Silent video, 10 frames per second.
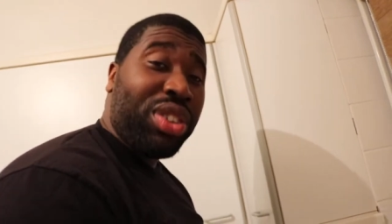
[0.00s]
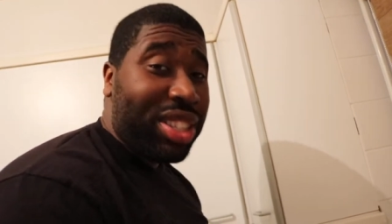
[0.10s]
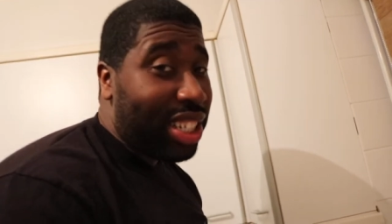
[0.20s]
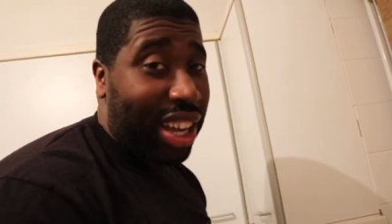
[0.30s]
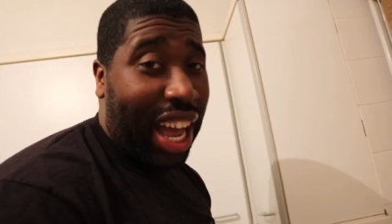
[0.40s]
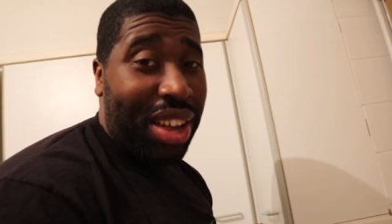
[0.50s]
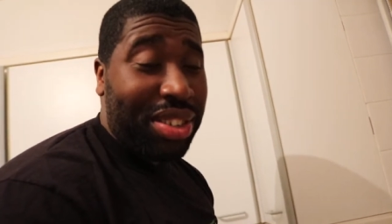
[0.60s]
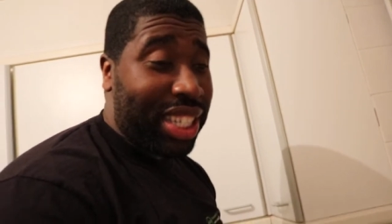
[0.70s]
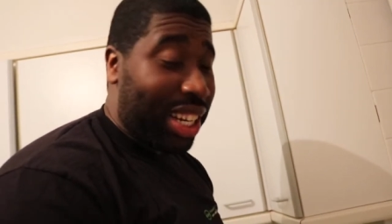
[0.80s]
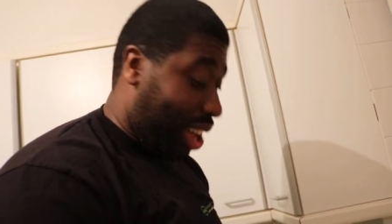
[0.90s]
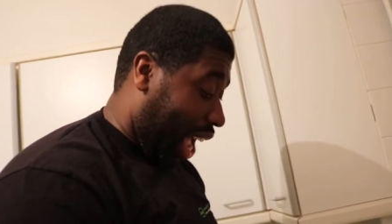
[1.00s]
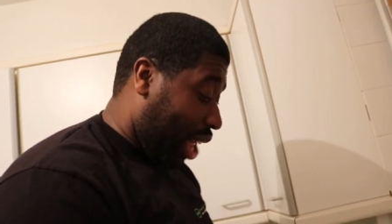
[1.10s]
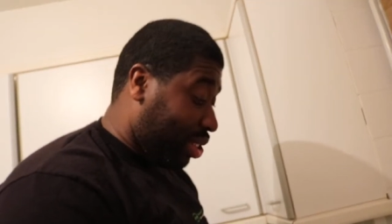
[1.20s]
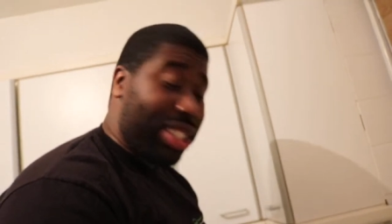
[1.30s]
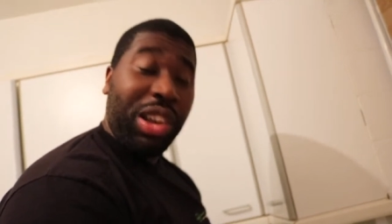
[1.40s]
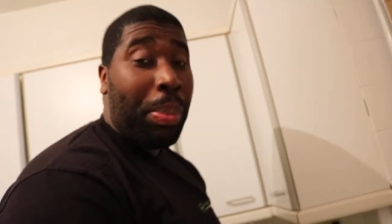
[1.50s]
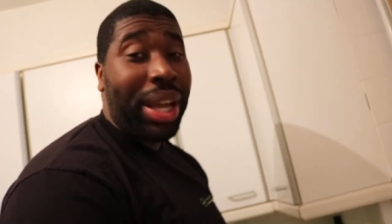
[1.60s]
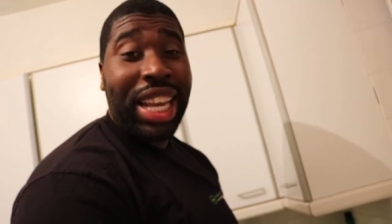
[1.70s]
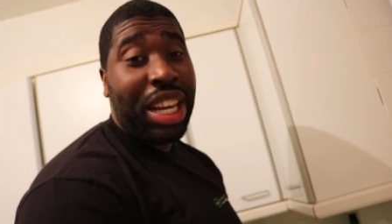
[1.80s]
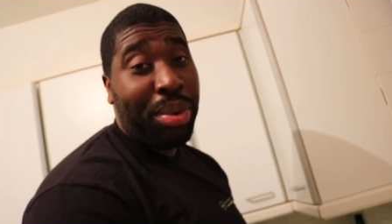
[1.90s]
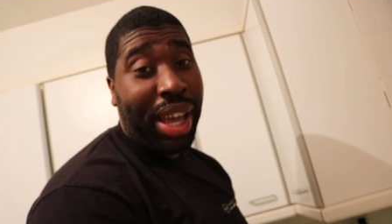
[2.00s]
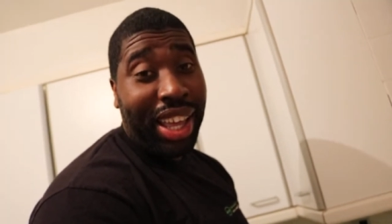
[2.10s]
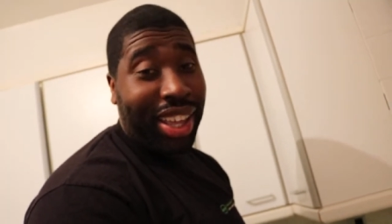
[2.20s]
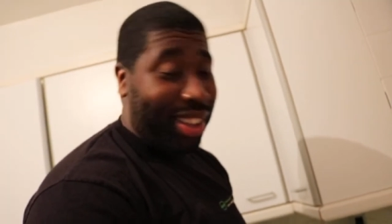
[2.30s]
know, I haven't seen a pig anywhere.